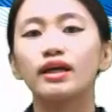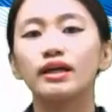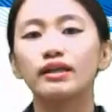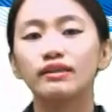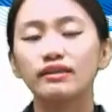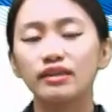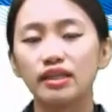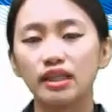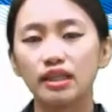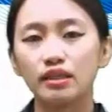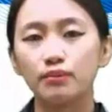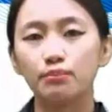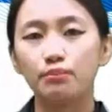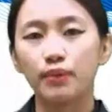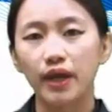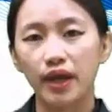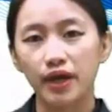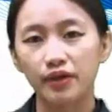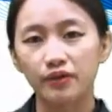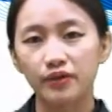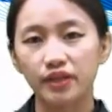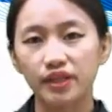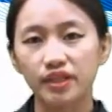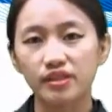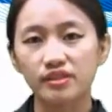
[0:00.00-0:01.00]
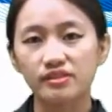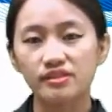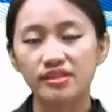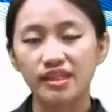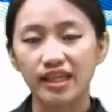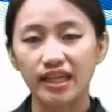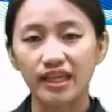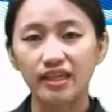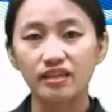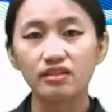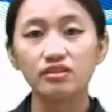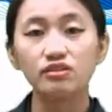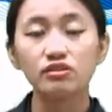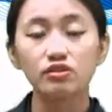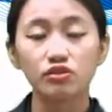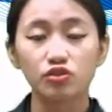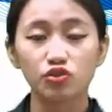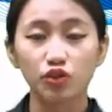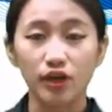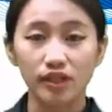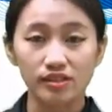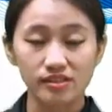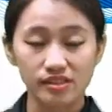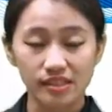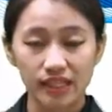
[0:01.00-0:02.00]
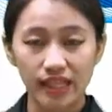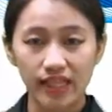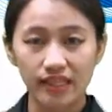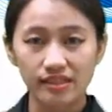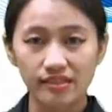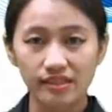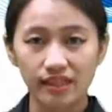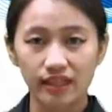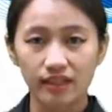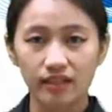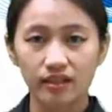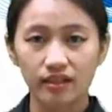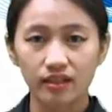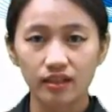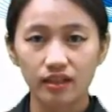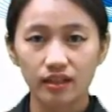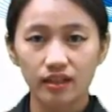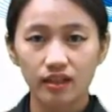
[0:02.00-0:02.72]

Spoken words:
the barriers in translating.